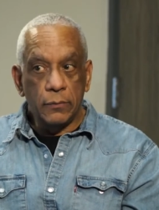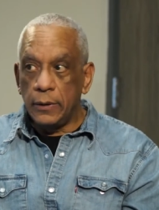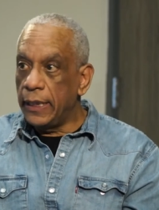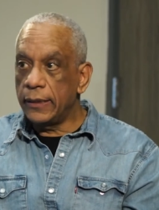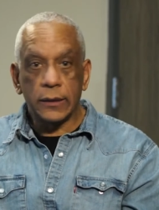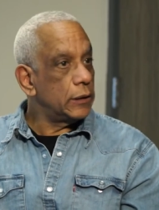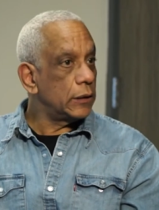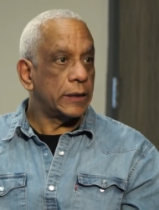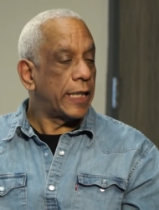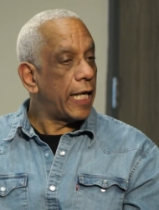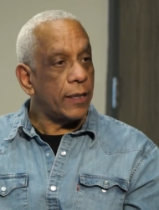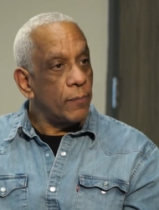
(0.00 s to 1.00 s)
need to just
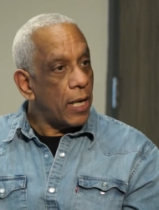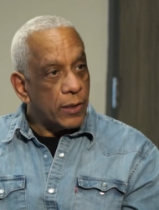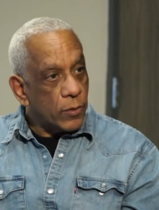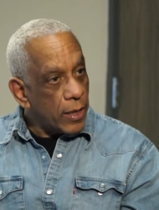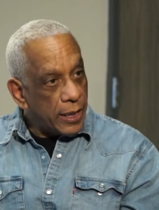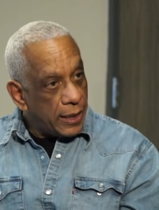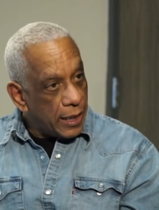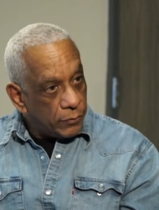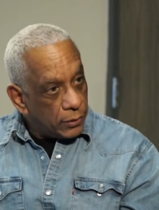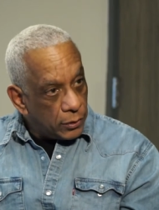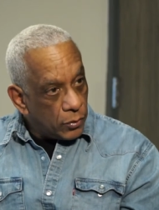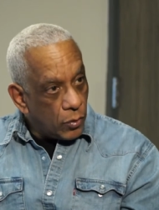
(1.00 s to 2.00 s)
kick my credit
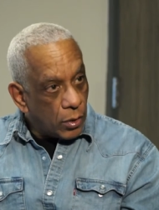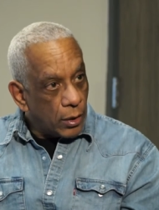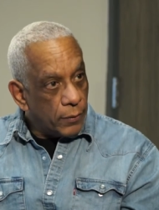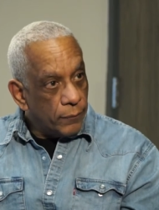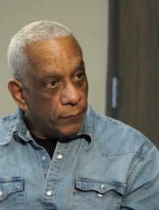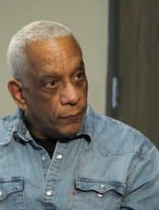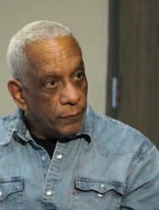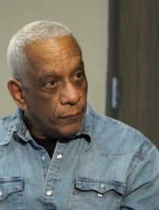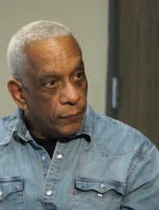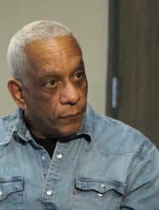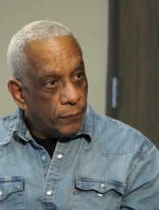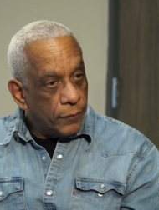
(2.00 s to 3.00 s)
out the door
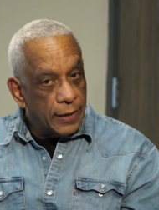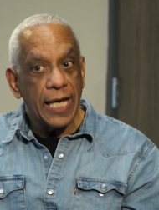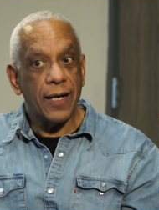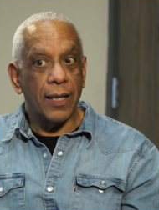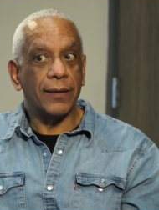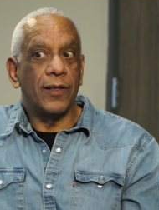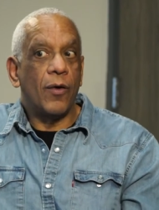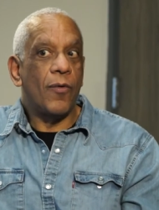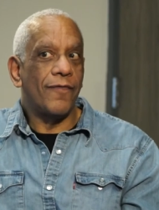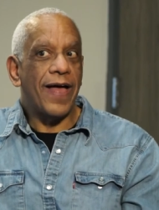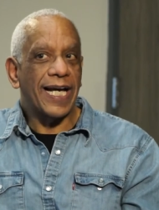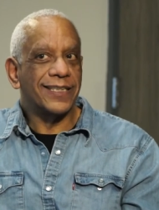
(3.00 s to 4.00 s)
then I'll know
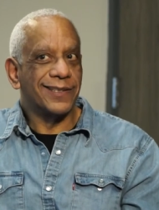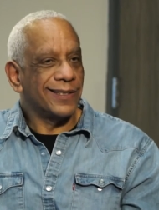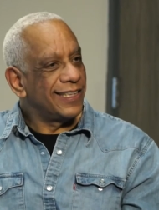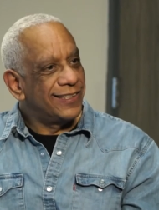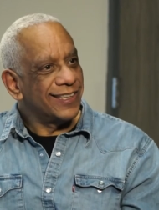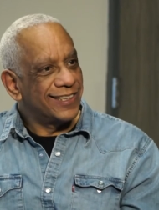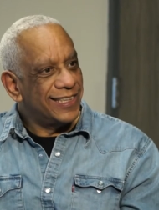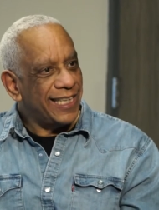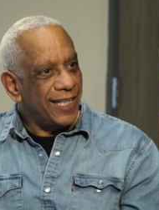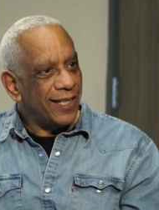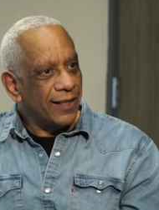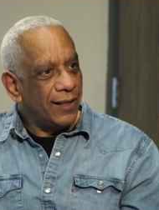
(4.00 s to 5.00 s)
I've actually
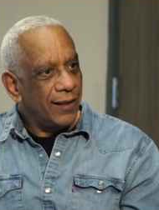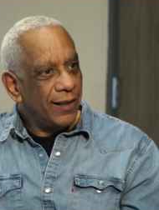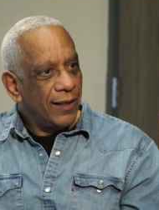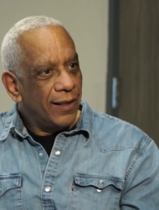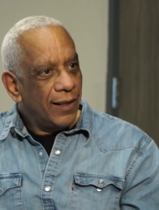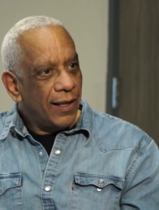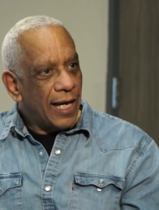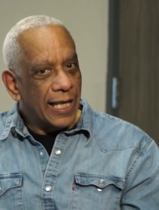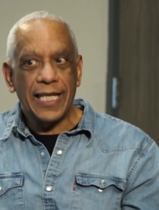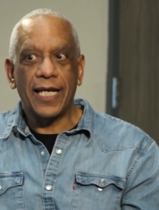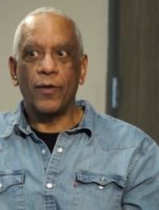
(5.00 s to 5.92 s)
succeeded and that